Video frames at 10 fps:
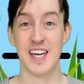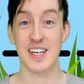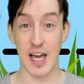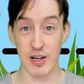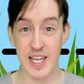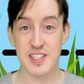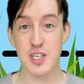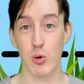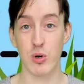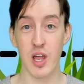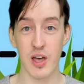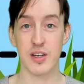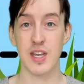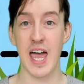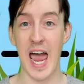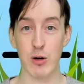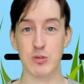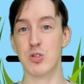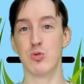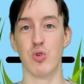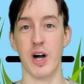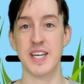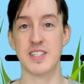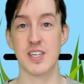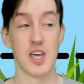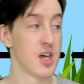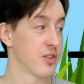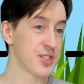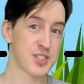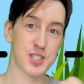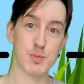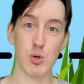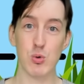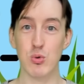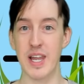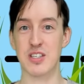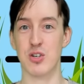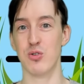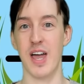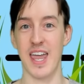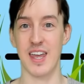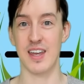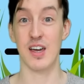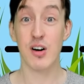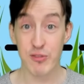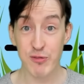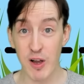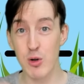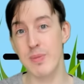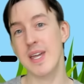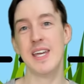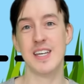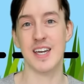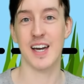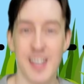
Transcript: Now let's go learn how to write the small letter A. Follow me!